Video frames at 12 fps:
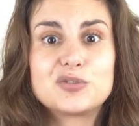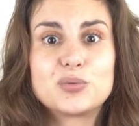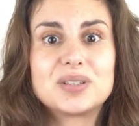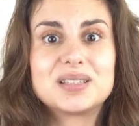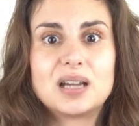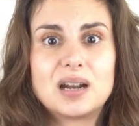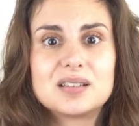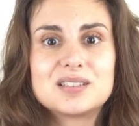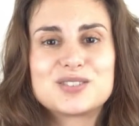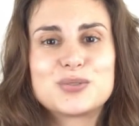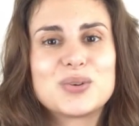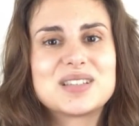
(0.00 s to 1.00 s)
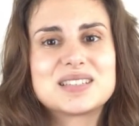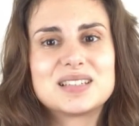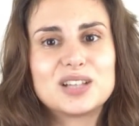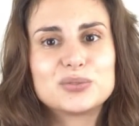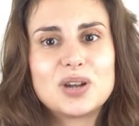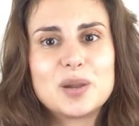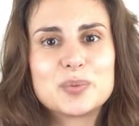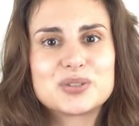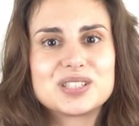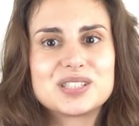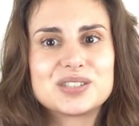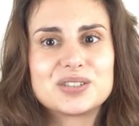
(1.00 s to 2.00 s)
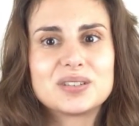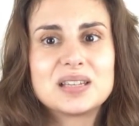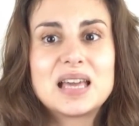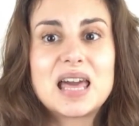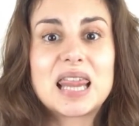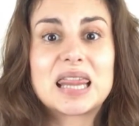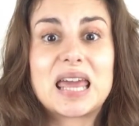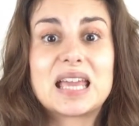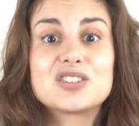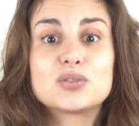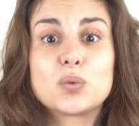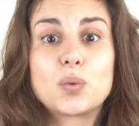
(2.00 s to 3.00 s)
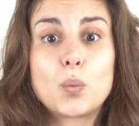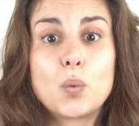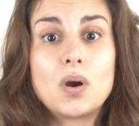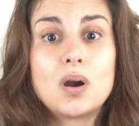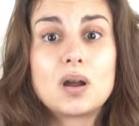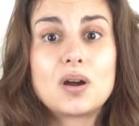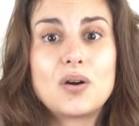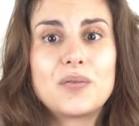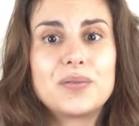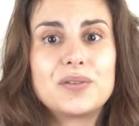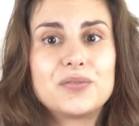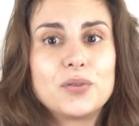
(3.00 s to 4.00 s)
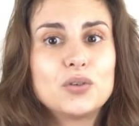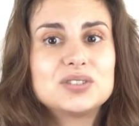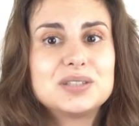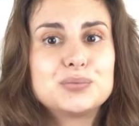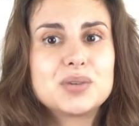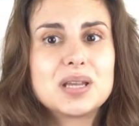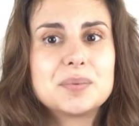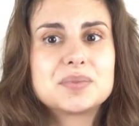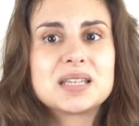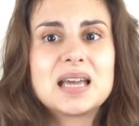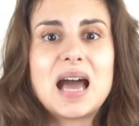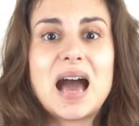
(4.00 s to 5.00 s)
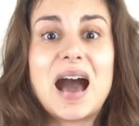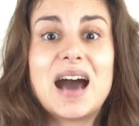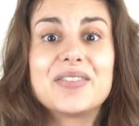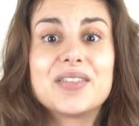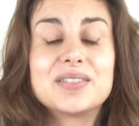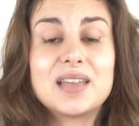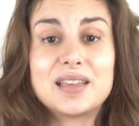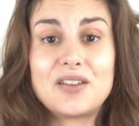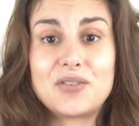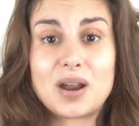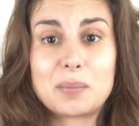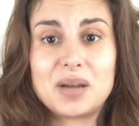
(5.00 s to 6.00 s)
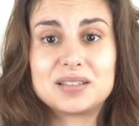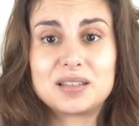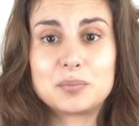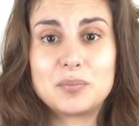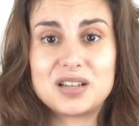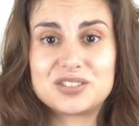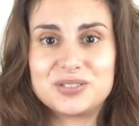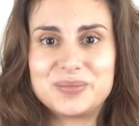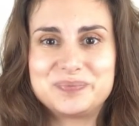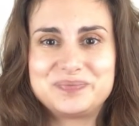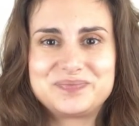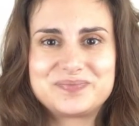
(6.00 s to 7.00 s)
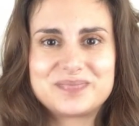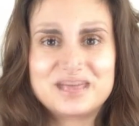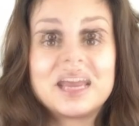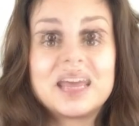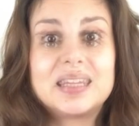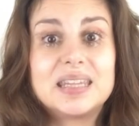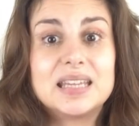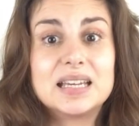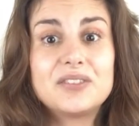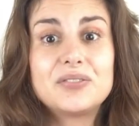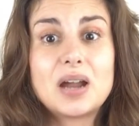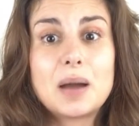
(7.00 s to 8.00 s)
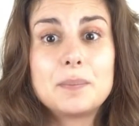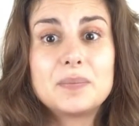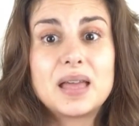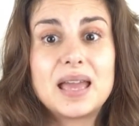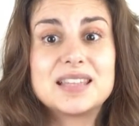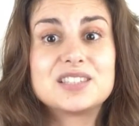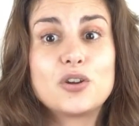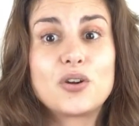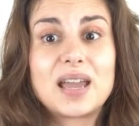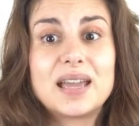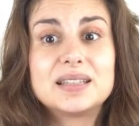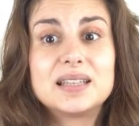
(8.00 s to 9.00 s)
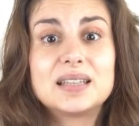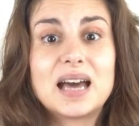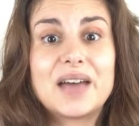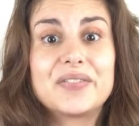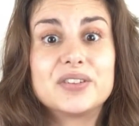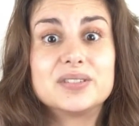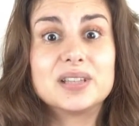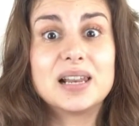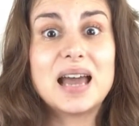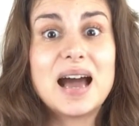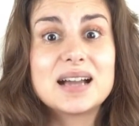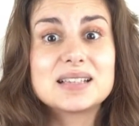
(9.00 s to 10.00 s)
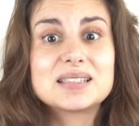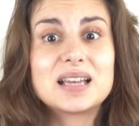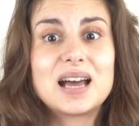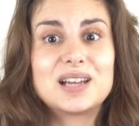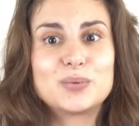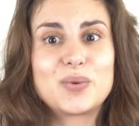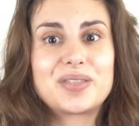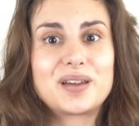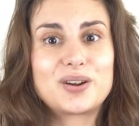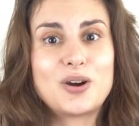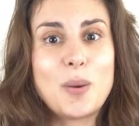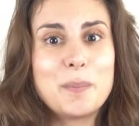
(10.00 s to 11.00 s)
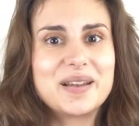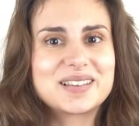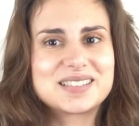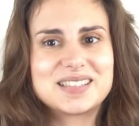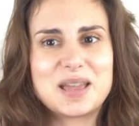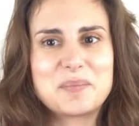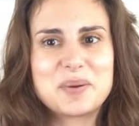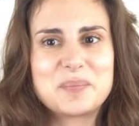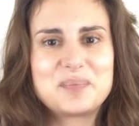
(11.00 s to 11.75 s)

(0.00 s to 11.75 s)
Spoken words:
returns to its natural position thanks to the work of the floating ribs and the diaphragmatic muscle. The diaphragm is located under the lungs and with a convex shape.